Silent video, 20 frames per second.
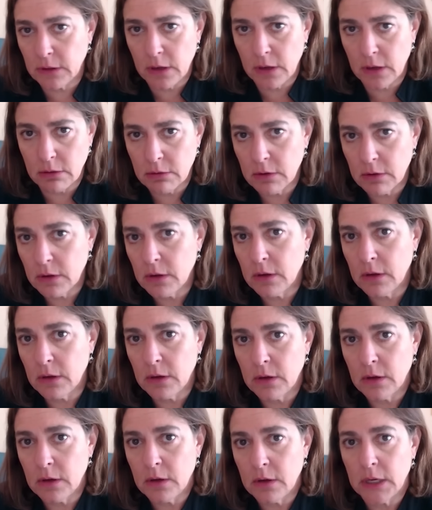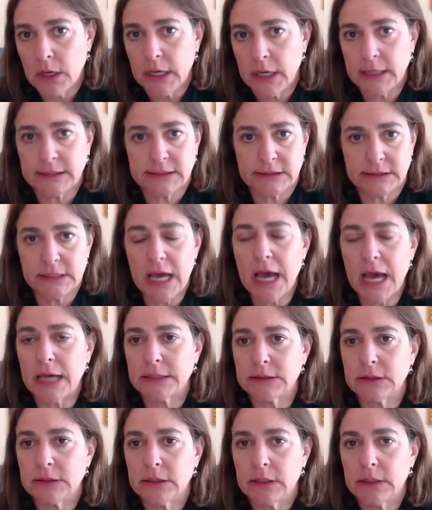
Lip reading: No, it's not.